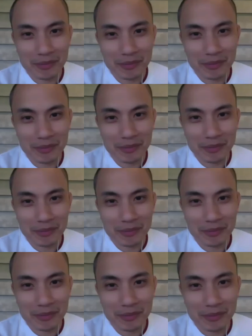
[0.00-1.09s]

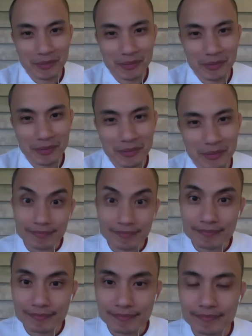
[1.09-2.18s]

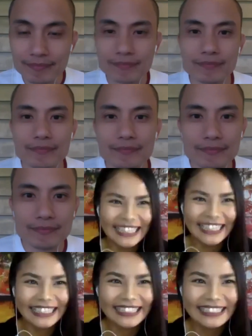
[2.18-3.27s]

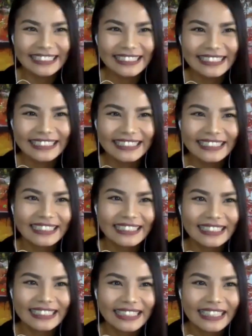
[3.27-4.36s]
Nothing is said.